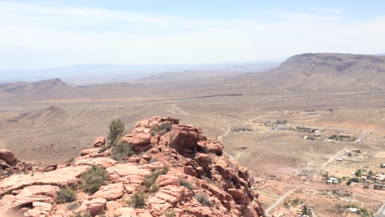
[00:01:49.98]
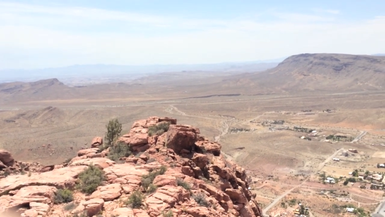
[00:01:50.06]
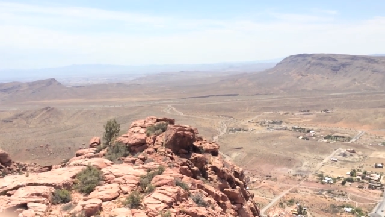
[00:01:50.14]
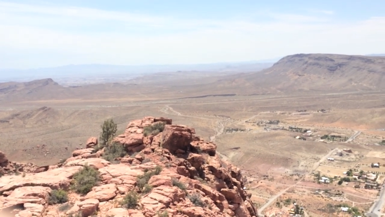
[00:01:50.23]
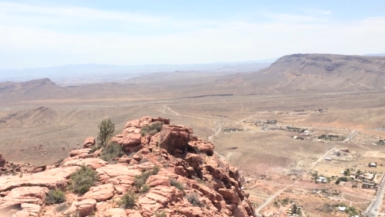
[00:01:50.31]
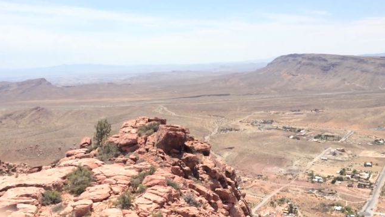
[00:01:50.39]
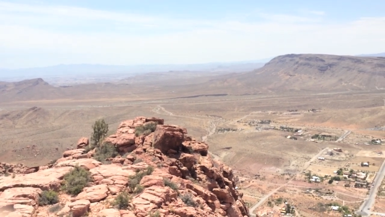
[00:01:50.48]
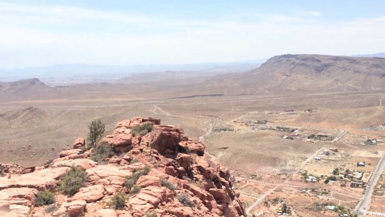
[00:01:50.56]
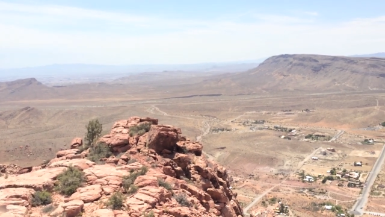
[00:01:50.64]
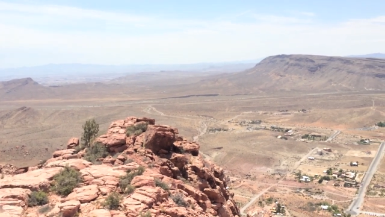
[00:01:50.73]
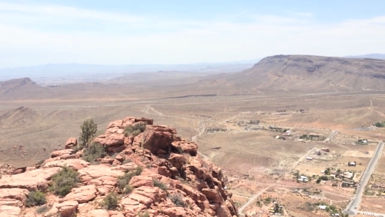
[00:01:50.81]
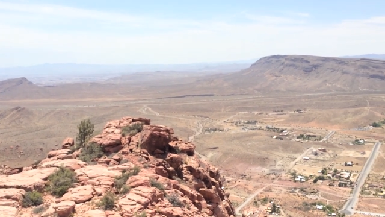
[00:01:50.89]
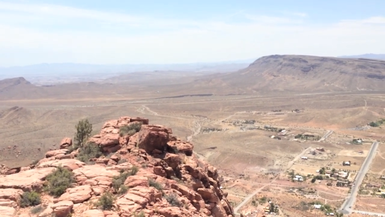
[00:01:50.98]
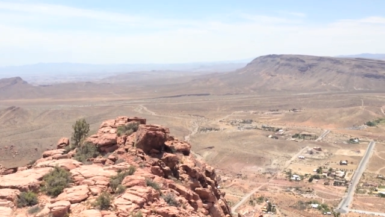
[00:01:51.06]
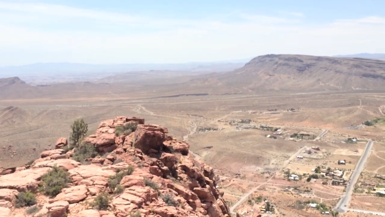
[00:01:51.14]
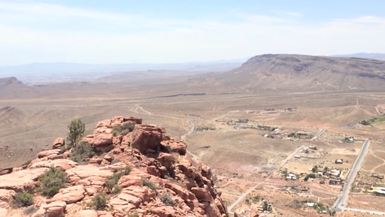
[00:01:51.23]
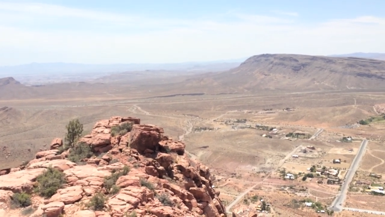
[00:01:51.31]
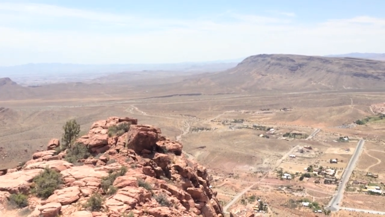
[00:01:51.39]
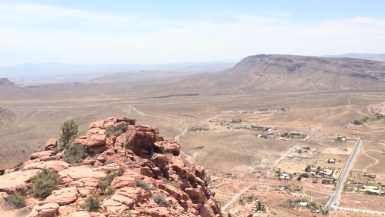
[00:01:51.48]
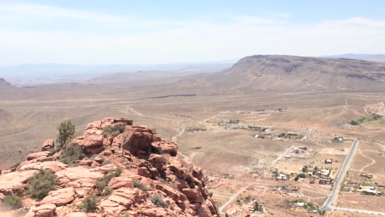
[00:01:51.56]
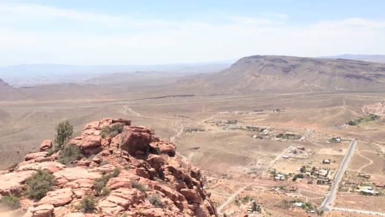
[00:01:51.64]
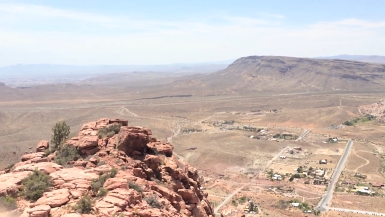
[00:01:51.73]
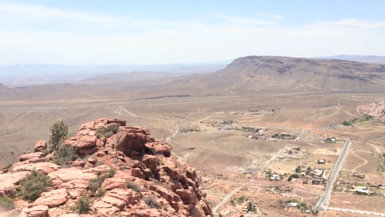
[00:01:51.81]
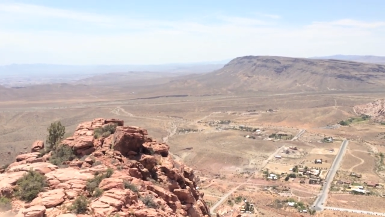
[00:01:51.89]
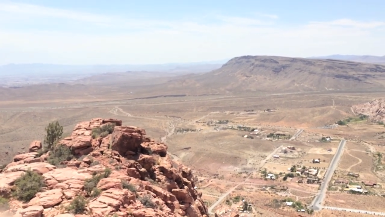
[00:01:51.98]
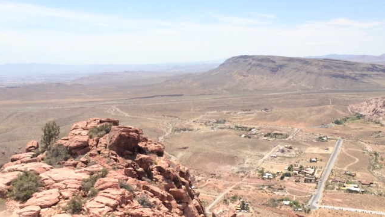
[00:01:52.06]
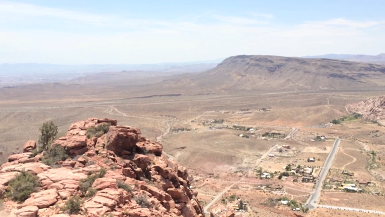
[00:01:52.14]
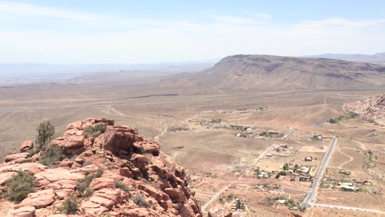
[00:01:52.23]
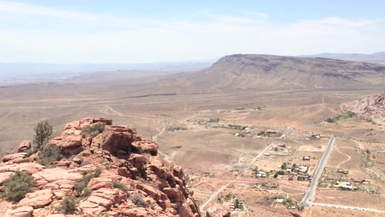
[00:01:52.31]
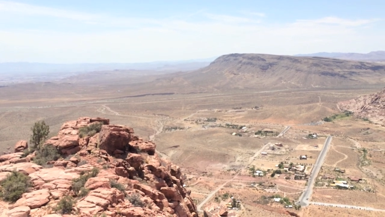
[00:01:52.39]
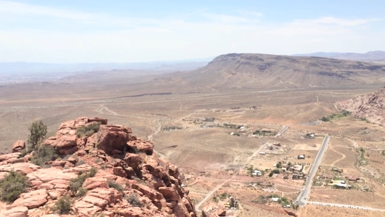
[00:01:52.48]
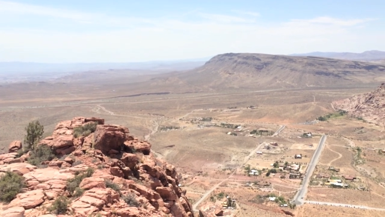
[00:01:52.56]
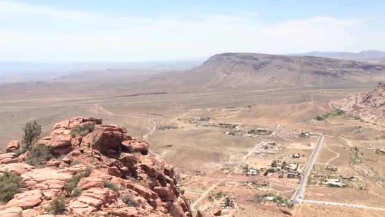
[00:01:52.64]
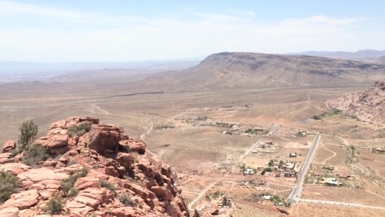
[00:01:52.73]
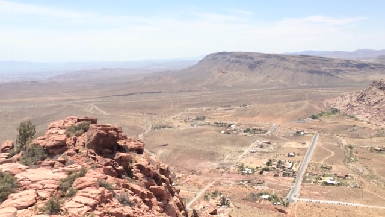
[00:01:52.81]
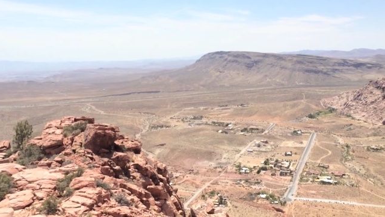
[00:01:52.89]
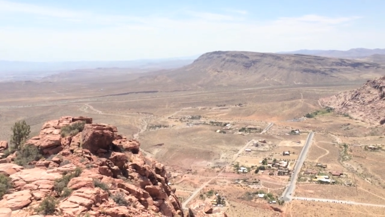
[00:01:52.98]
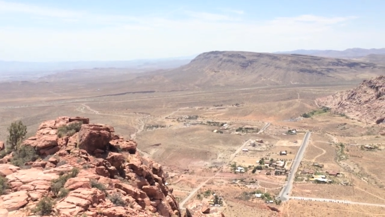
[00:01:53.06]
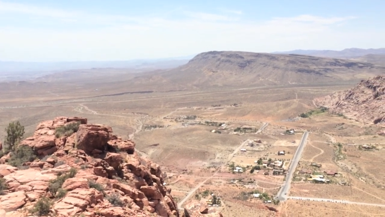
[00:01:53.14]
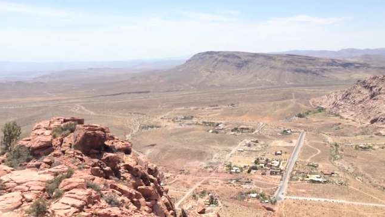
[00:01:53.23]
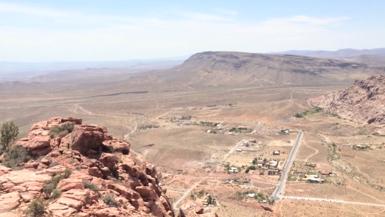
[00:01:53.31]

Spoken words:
(no speaker visible)